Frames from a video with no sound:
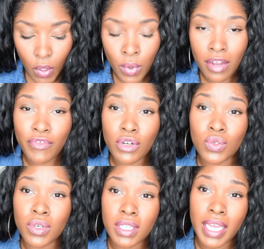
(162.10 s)
When I
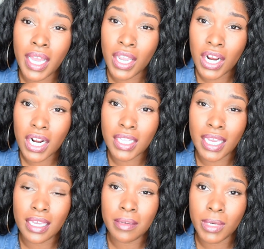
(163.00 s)
first ordered the hair,
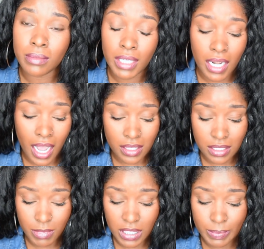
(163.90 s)
they emailed me and
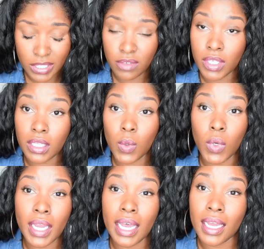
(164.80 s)
asked me specifically
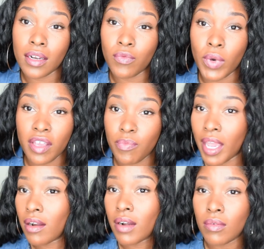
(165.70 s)
what kind of wave
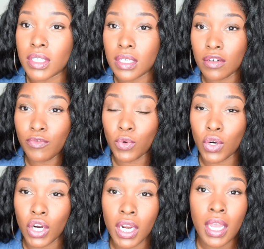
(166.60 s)
pattern I was looking
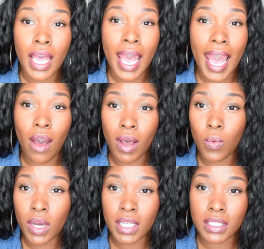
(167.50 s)
for, how I
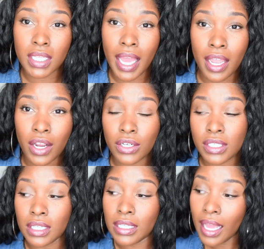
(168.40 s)
wanted the hair
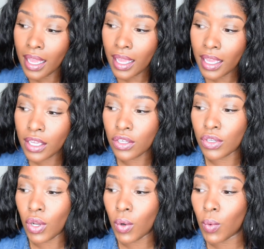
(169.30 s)
to lay, you
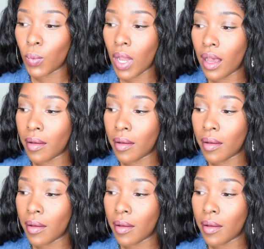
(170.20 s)
know,